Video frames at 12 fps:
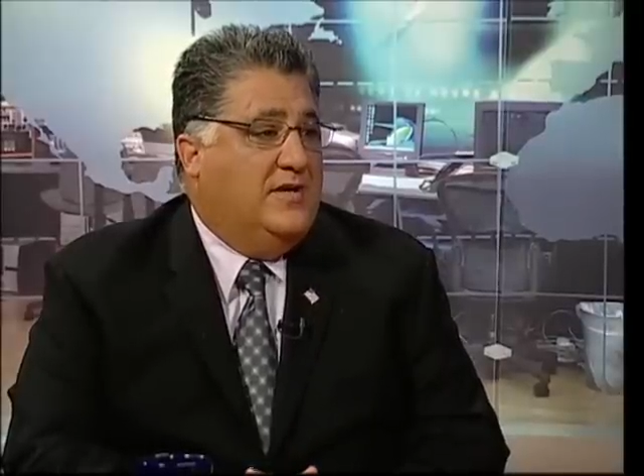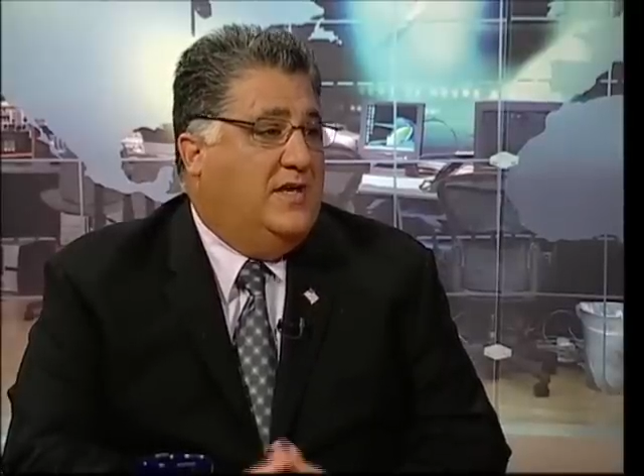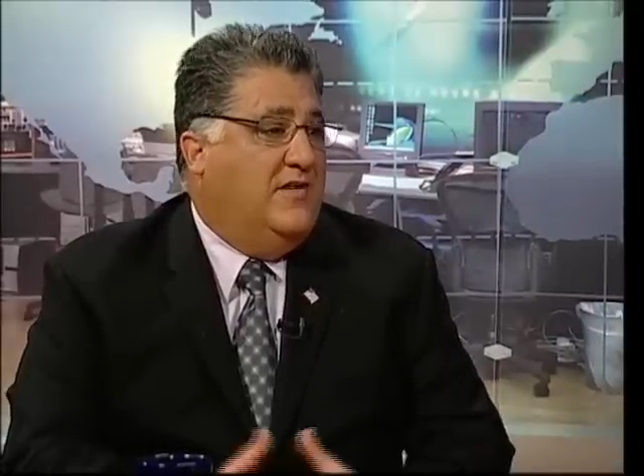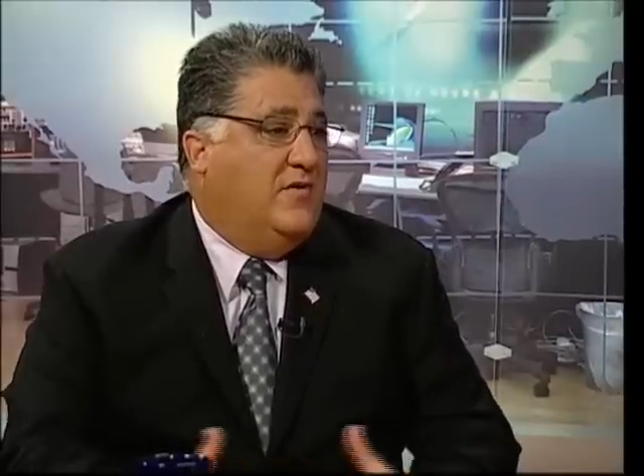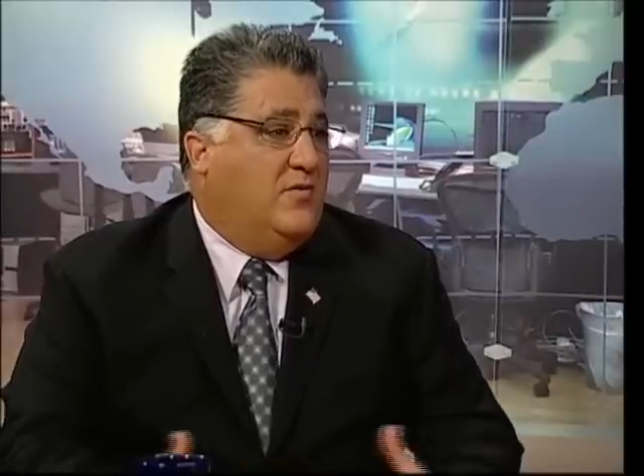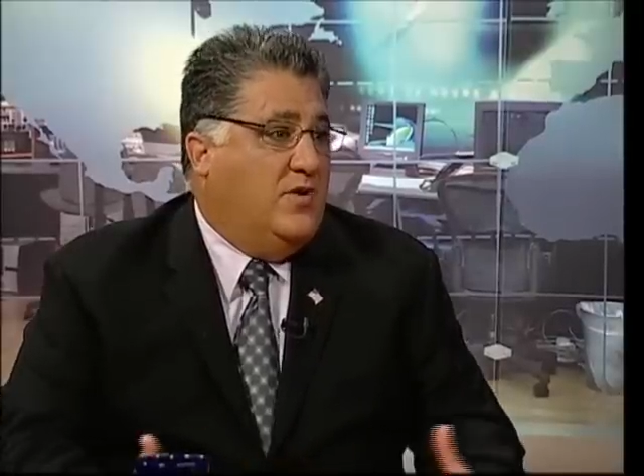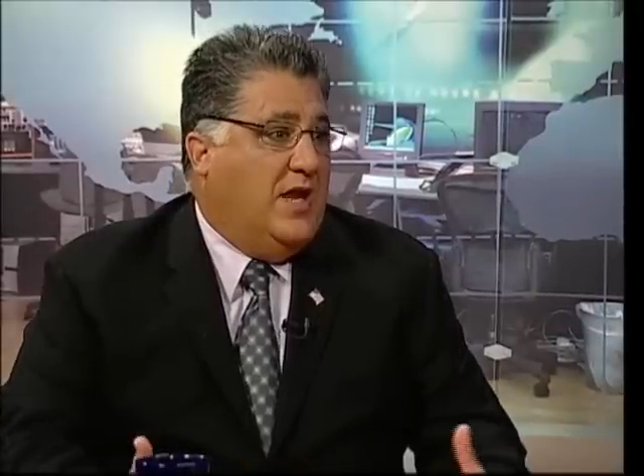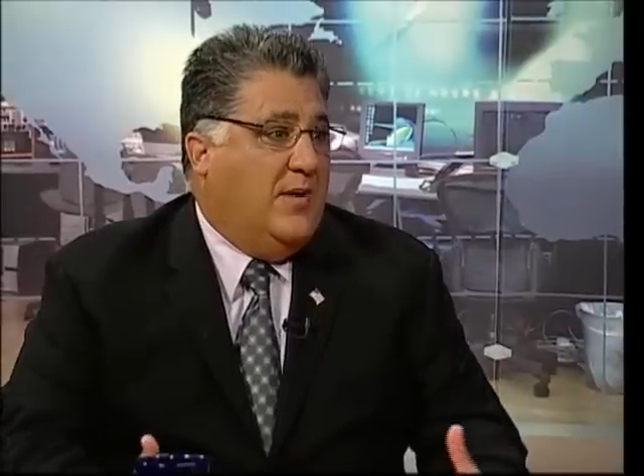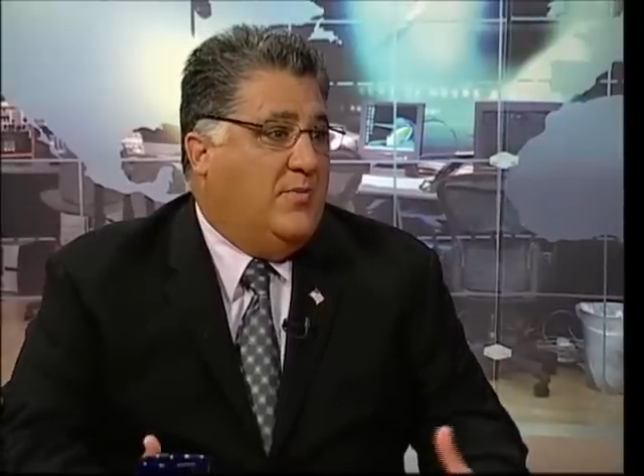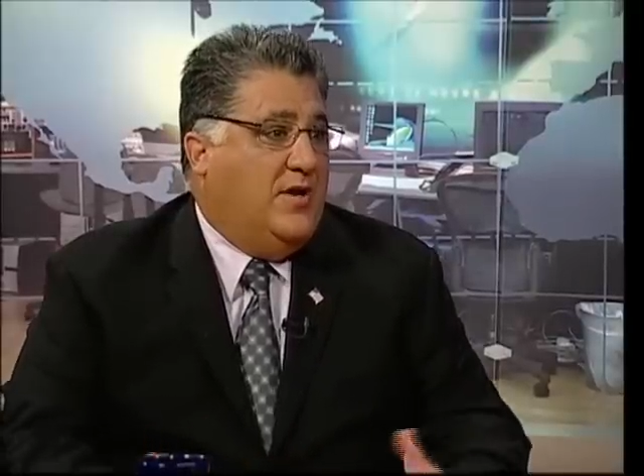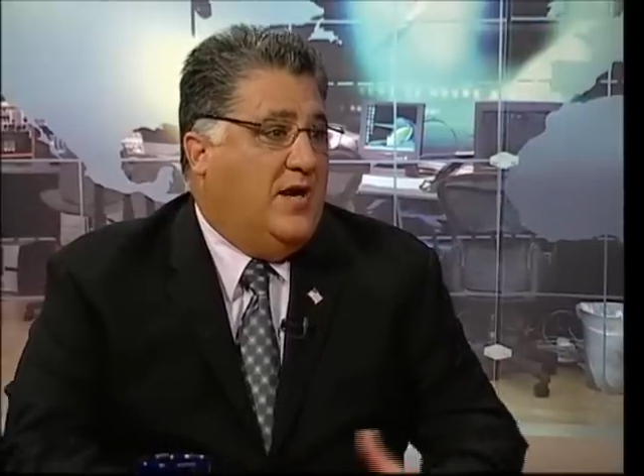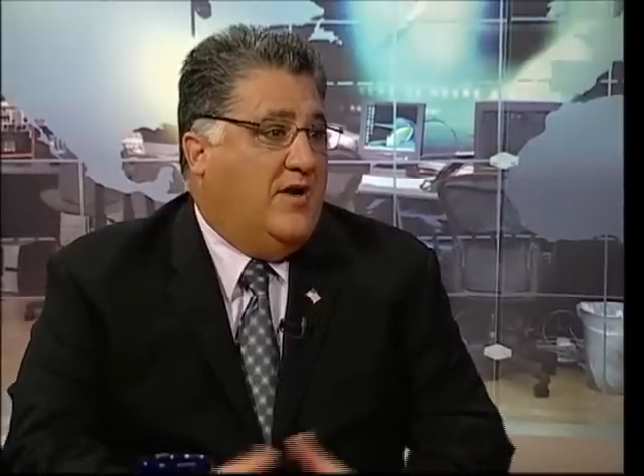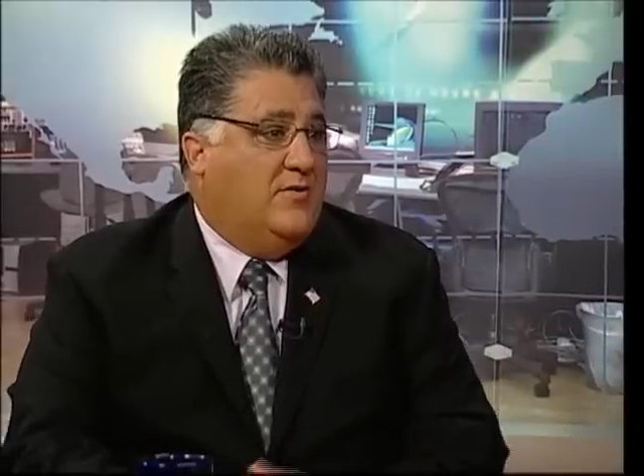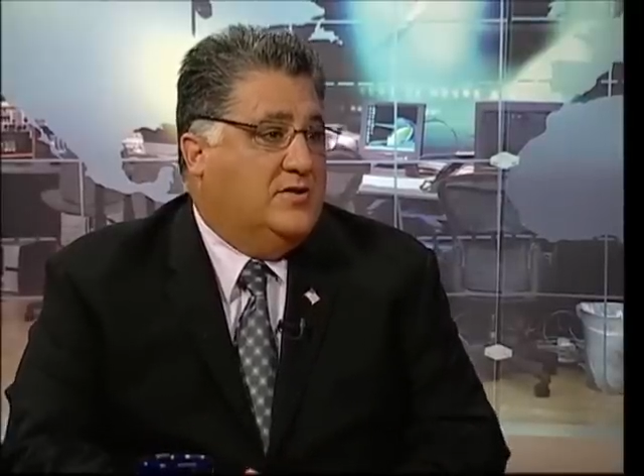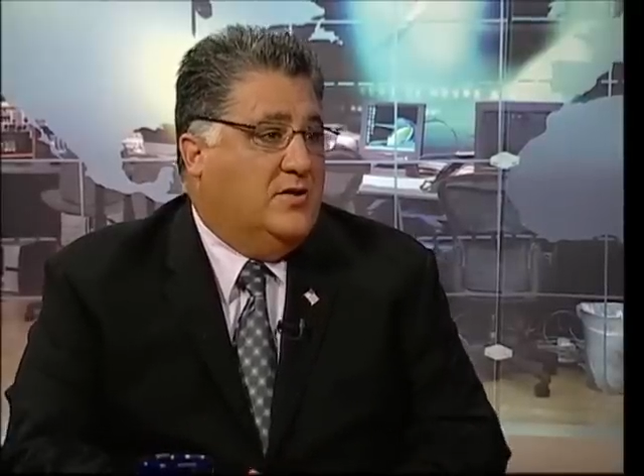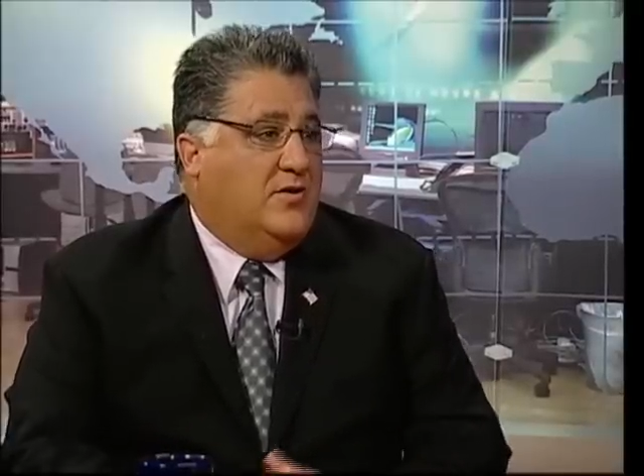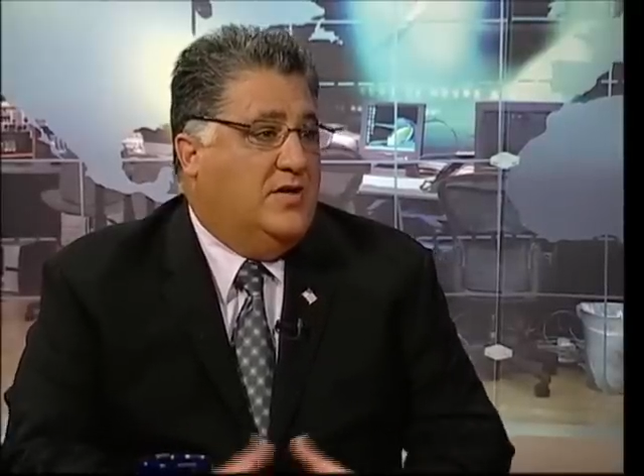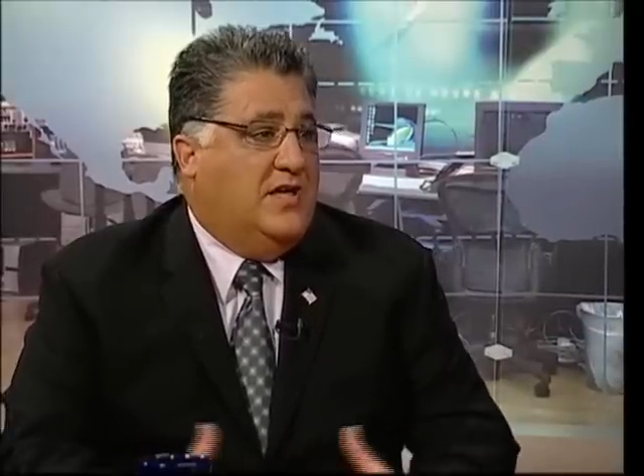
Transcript: given what happened in Arizona,